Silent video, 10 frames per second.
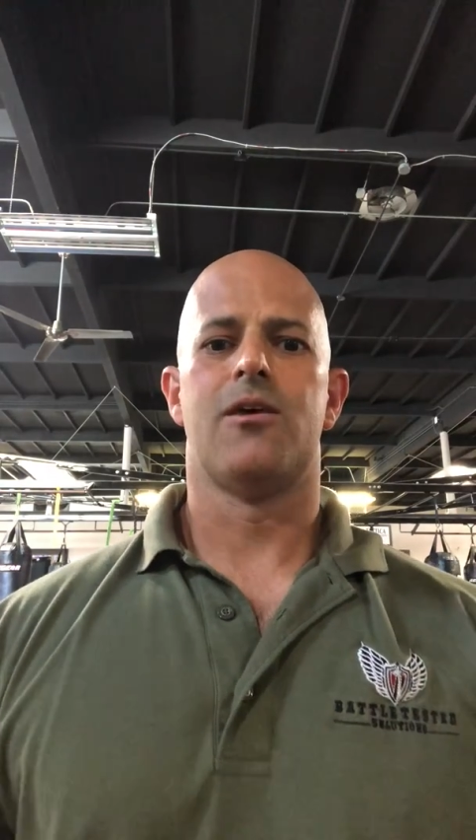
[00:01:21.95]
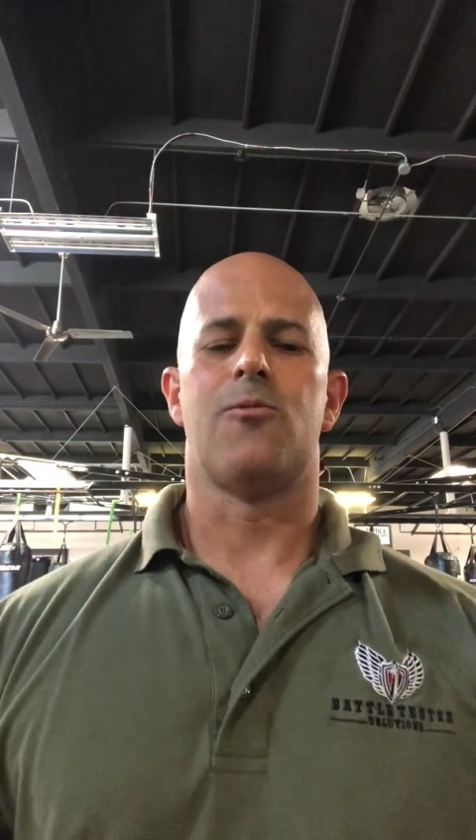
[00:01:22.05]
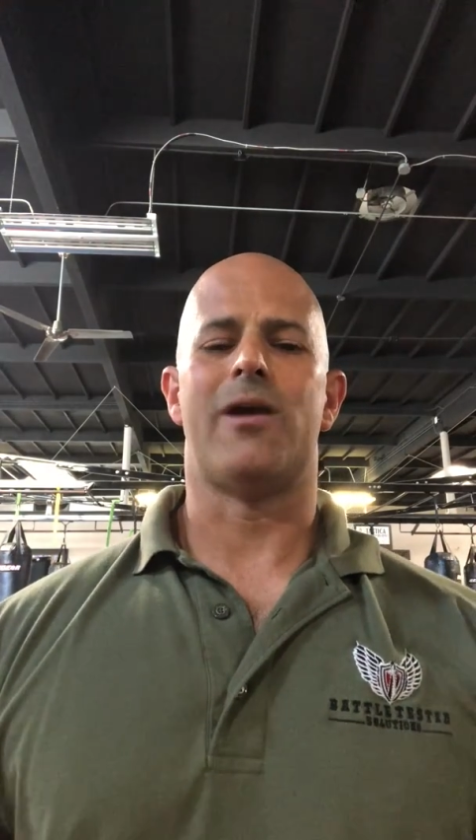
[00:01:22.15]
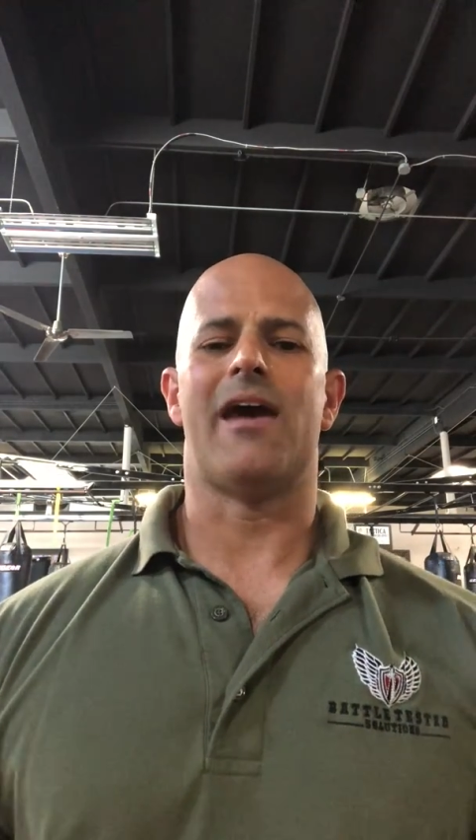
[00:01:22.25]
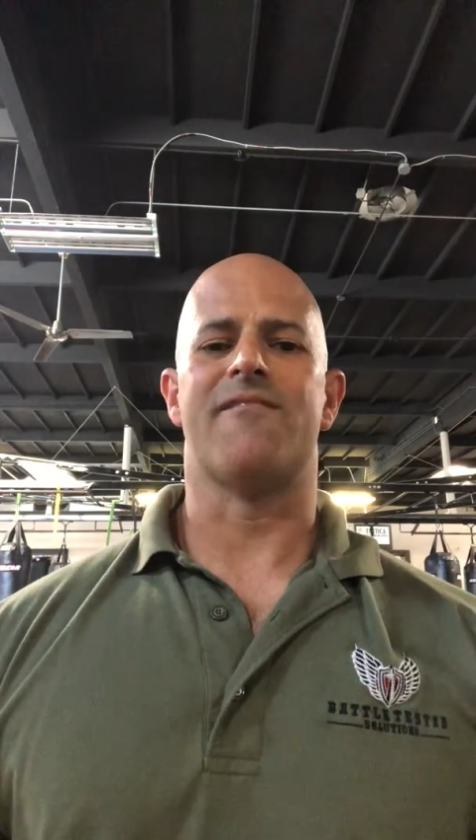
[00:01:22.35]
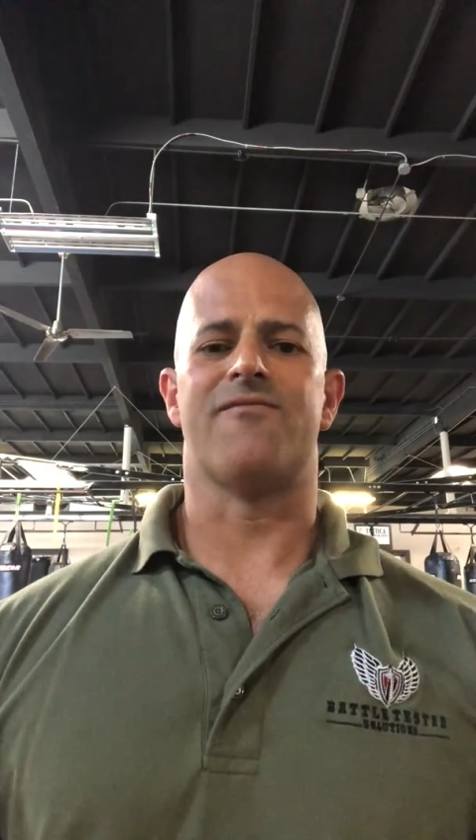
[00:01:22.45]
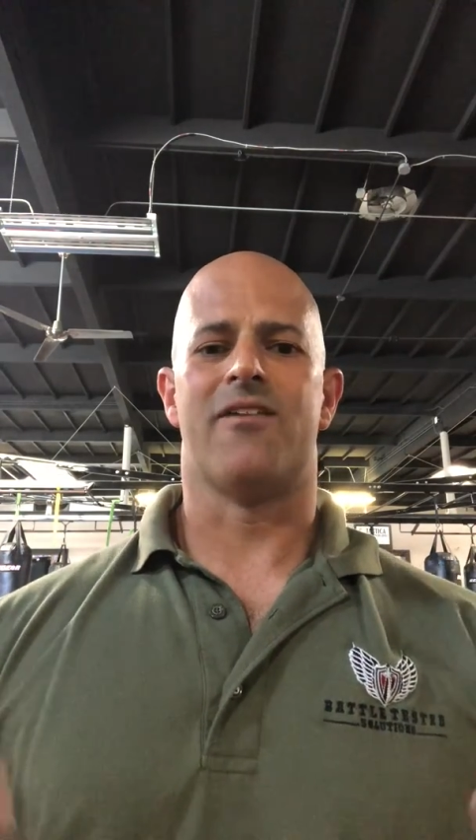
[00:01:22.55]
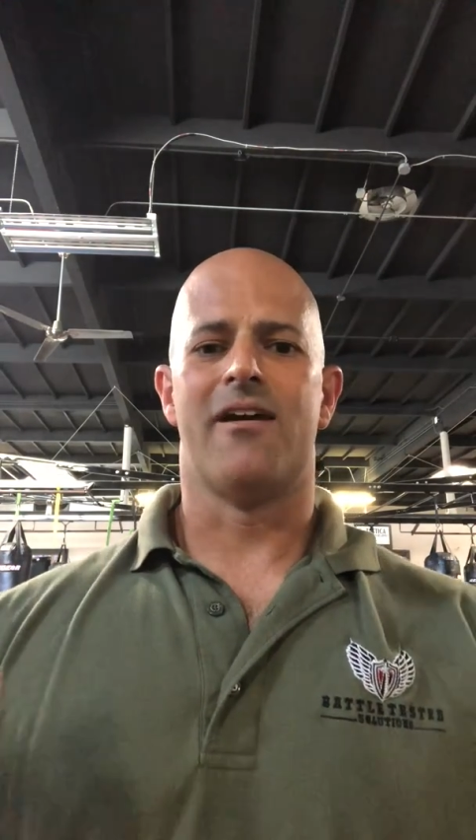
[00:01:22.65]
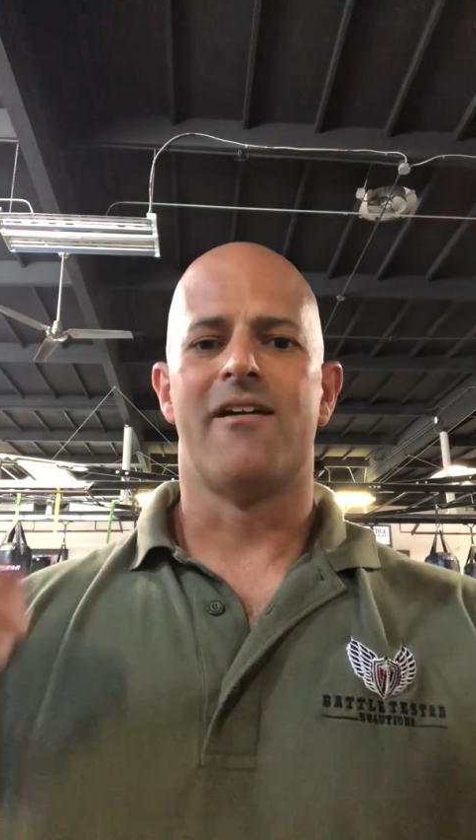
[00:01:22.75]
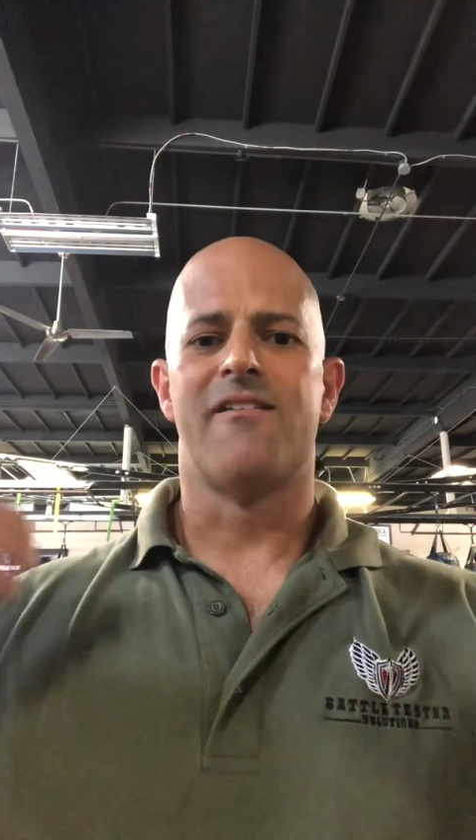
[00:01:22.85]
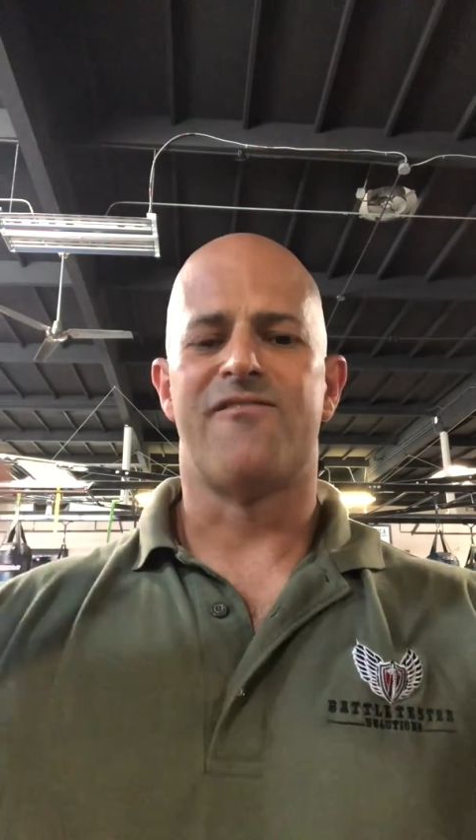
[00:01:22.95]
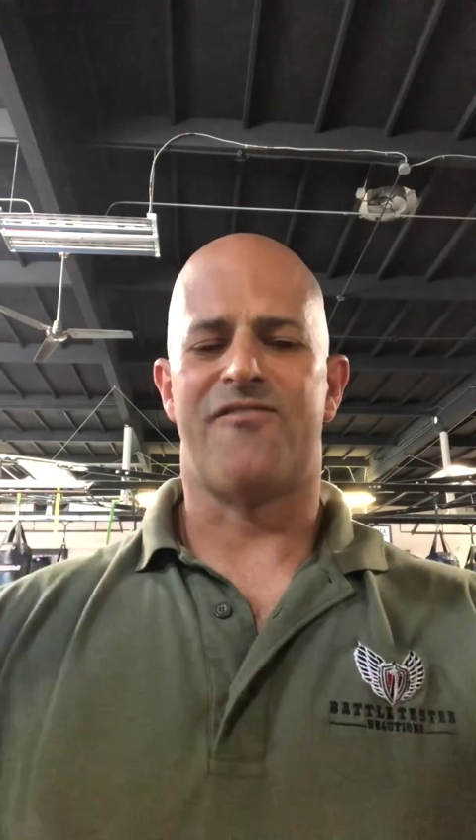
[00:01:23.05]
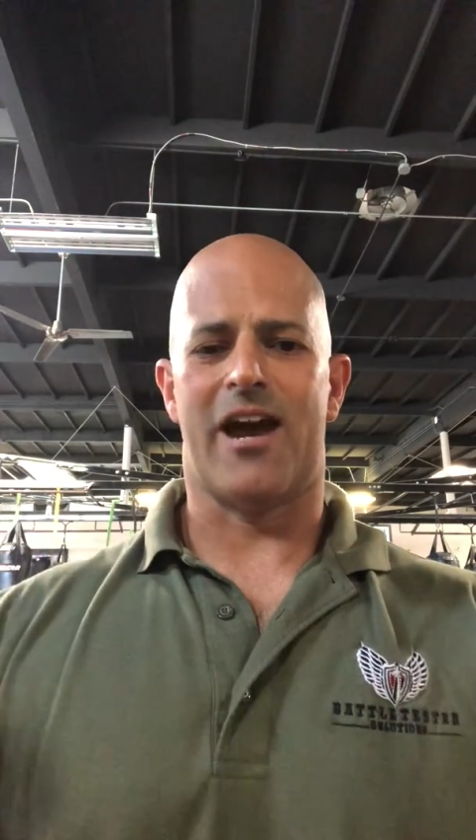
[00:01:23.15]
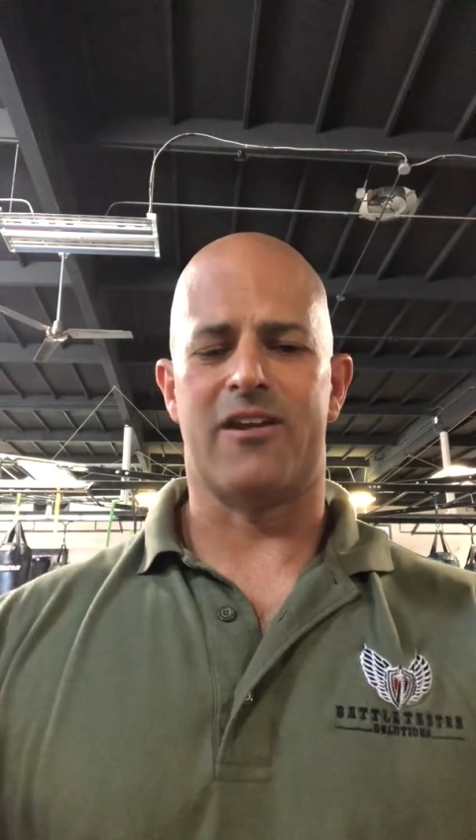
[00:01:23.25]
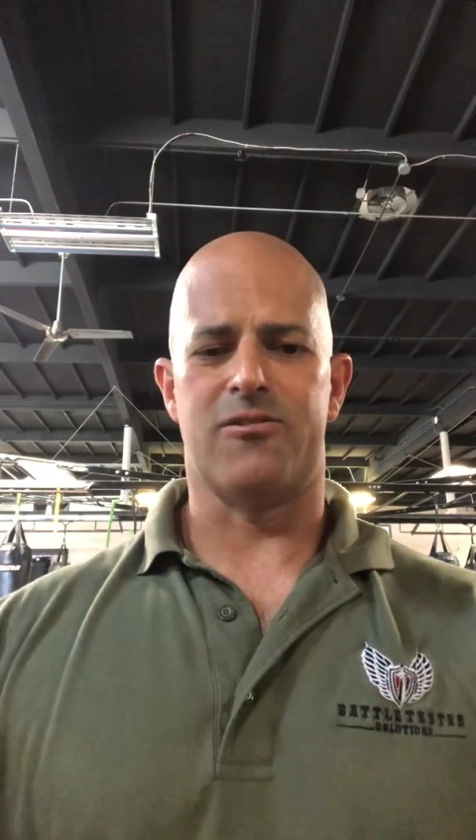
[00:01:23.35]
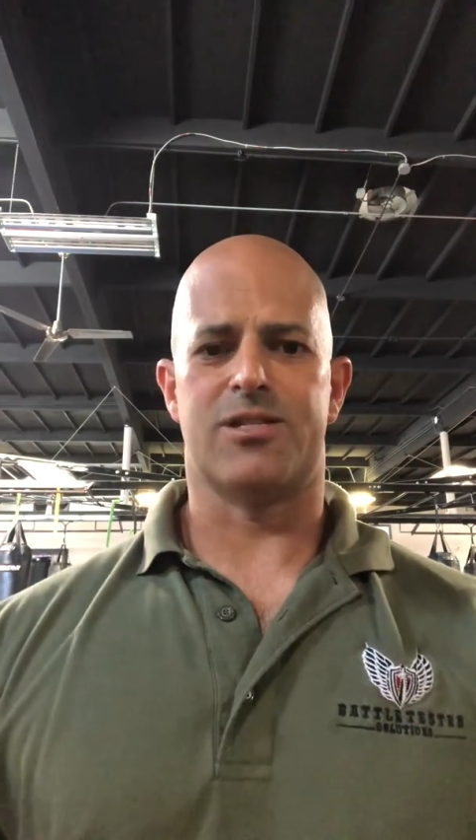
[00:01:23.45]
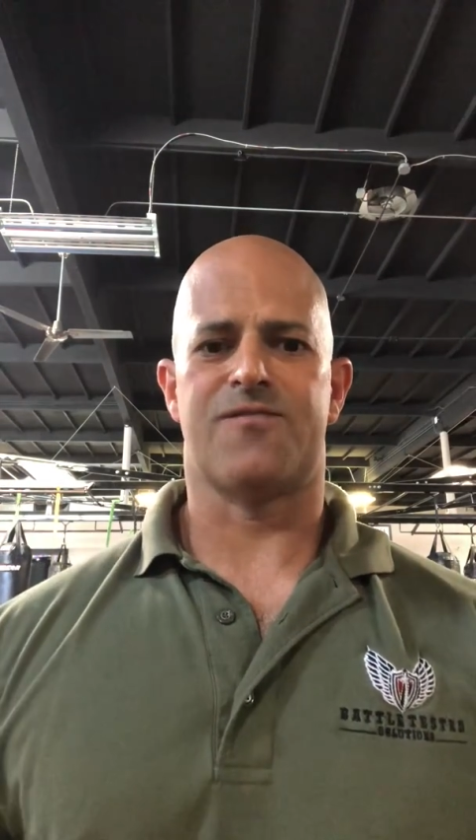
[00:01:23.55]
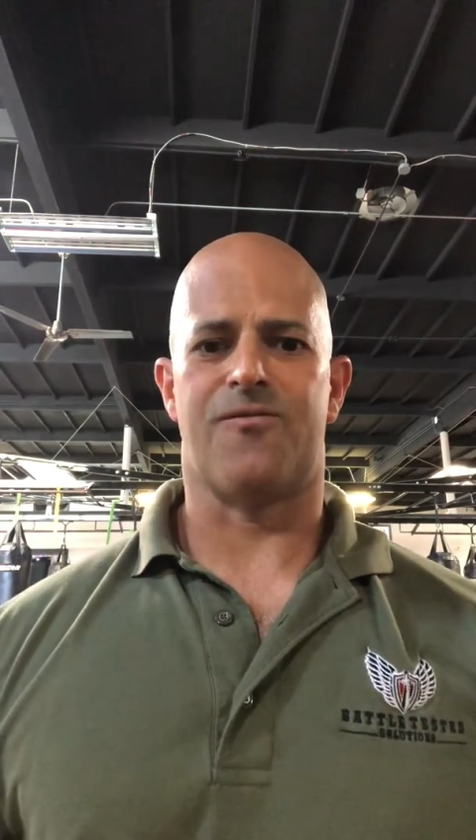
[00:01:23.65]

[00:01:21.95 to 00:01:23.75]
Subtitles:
We have fighters